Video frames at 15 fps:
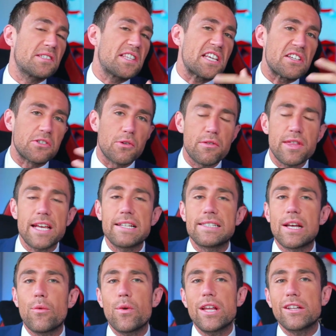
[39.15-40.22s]
These are things
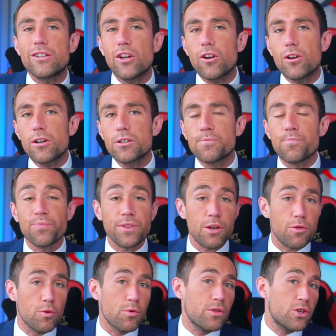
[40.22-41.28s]
that we learn
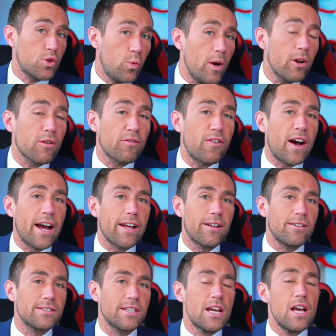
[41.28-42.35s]
through the Twitter
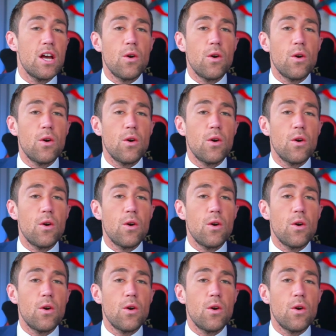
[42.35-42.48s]
files,